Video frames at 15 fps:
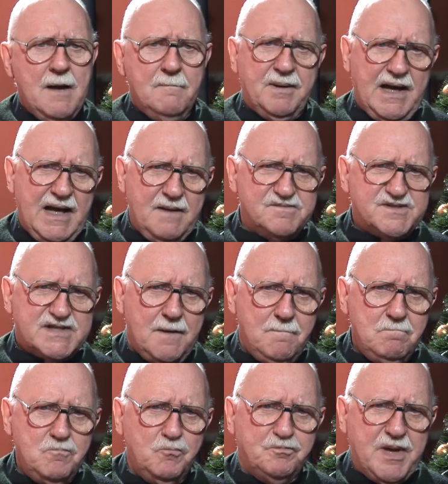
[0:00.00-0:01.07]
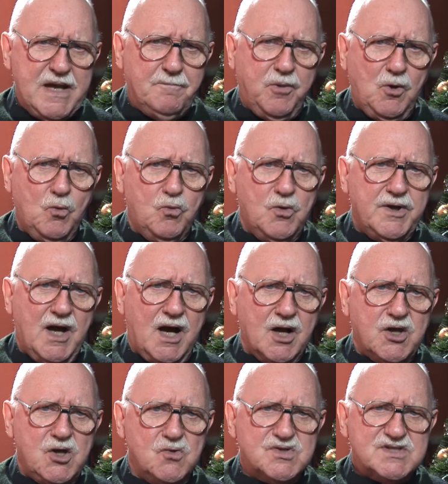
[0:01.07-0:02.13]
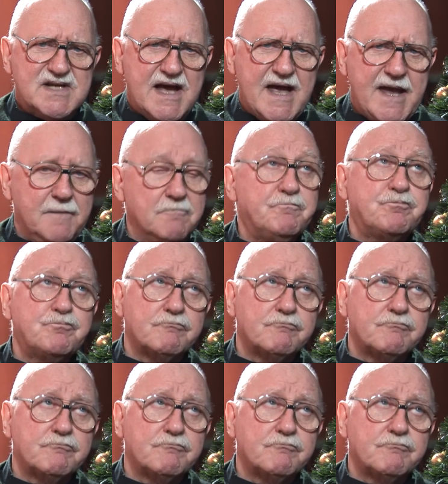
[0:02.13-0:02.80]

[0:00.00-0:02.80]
Perhaps some people would argue saying,